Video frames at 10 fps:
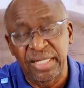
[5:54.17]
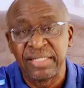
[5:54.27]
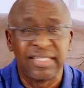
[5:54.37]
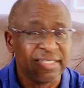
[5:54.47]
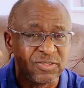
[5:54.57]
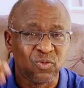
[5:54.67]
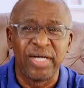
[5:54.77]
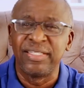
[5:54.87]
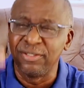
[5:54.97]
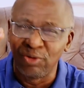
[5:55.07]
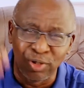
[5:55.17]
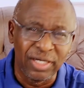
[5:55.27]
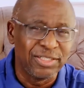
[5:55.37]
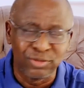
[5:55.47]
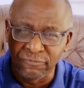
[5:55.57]
And that is why the
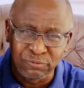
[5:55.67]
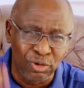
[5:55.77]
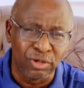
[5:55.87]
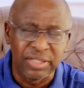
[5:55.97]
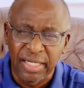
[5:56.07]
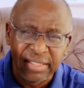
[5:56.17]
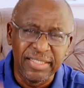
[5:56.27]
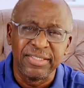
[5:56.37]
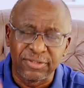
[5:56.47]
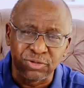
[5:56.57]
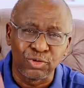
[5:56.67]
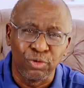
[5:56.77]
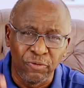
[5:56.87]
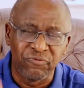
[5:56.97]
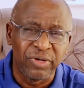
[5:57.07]
knowledge of God is
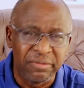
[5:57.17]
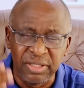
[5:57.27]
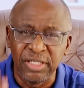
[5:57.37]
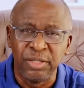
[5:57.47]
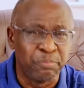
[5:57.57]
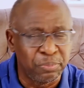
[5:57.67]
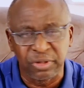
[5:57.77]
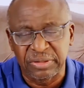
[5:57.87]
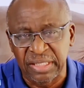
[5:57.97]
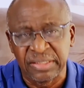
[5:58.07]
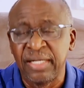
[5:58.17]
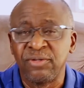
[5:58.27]
so very important.